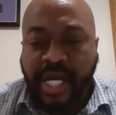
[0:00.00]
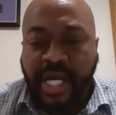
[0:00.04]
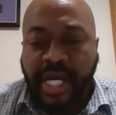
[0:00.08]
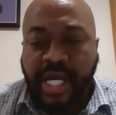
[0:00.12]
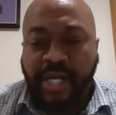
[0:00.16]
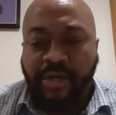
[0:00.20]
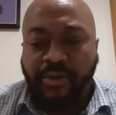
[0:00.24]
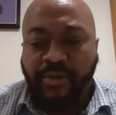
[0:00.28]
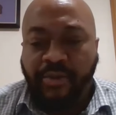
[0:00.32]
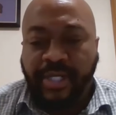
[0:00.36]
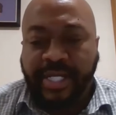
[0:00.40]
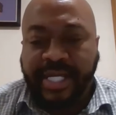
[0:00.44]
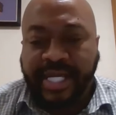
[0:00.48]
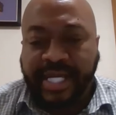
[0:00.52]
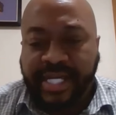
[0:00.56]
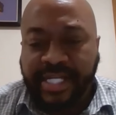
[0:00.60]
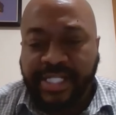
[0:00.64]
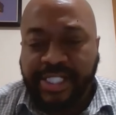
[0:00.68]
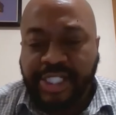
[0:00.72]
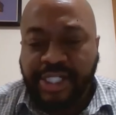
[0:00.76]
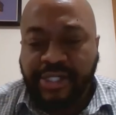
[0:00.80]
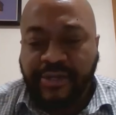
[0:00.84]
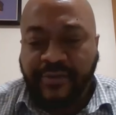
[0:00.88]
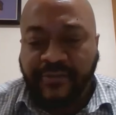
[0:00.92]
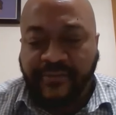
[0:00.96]
and will
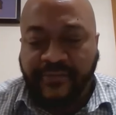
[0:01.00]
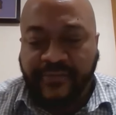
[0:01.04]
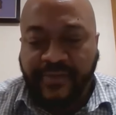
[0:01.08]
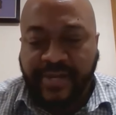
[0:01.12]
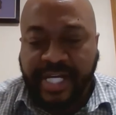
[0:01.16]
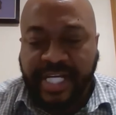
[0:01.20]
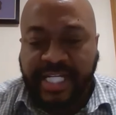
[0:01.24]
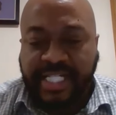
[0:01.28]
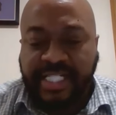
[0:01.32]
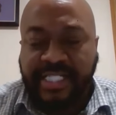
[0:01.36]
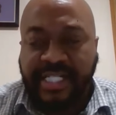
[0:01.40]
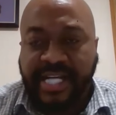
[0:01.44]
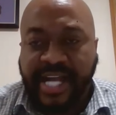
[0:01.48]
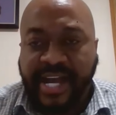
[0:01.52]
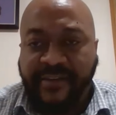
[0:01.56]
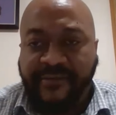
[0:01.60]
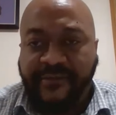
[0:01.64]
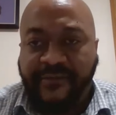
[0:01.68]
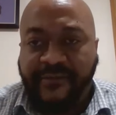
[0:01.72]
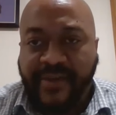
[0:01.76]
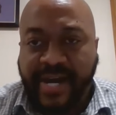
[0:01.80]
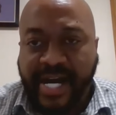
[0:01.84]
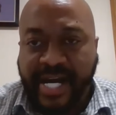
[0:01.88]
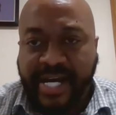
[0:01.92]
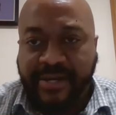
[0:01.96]
eat your flesh like
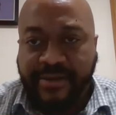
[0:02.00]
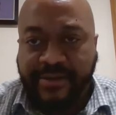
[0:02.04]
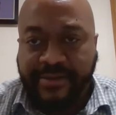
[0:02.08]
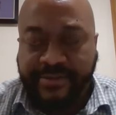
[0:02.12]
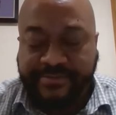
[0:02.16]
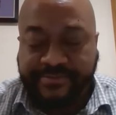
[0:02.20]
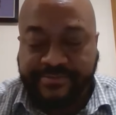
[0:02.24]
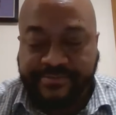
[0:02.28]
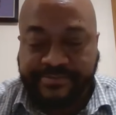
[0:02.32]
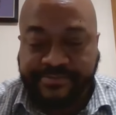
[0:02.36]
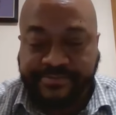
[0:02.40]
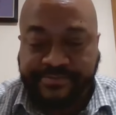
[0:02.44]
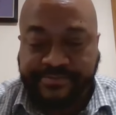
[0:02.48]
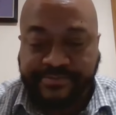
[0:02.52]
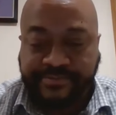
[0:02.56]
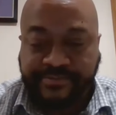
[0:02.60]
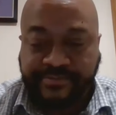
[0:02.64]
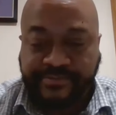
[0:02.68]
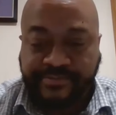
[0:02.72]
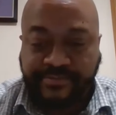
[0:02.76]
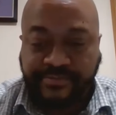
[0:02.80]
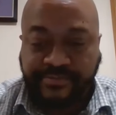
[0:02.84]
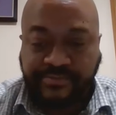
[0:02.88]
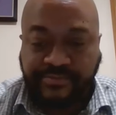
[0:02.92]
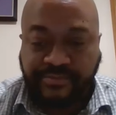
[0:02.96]
fire.
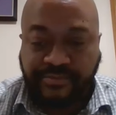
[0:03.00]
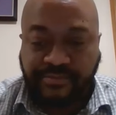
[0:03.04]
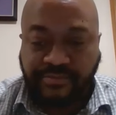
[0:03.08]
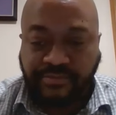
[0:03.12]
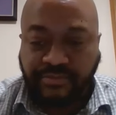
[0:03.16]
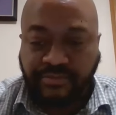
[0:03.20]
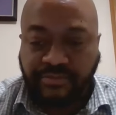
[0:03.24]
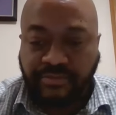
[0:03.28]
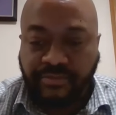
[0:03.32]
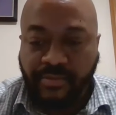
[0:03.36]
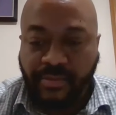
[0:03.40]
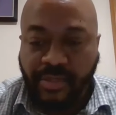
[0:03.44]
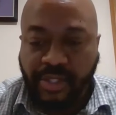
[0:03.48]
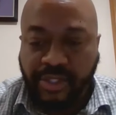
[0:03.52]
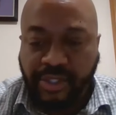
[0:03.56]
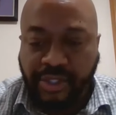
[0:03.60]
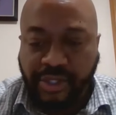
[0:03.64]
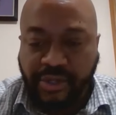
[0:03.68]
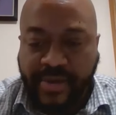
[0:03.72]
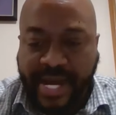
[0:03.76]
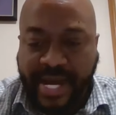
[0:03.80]
You